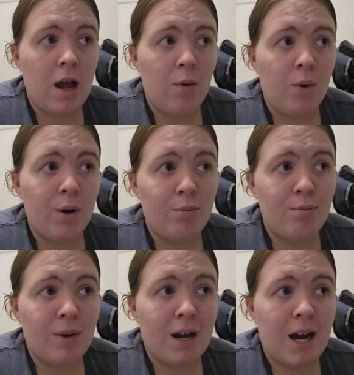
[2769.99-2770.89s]
well,
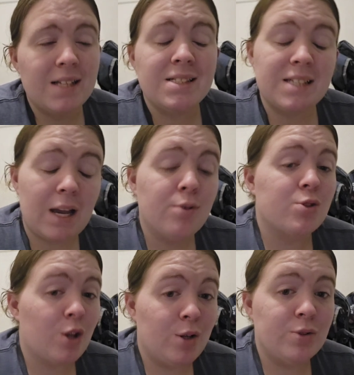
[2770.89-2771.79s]
I'd say it was
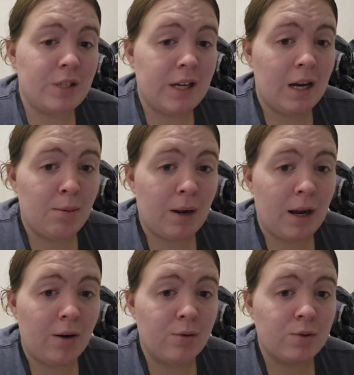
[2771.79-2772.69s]
close to 10
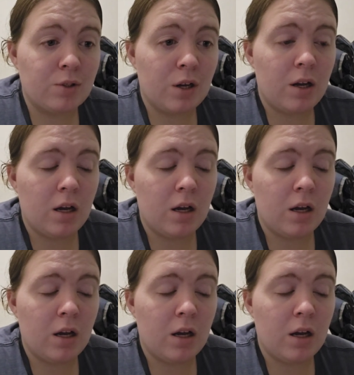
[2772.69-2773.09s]
pounds.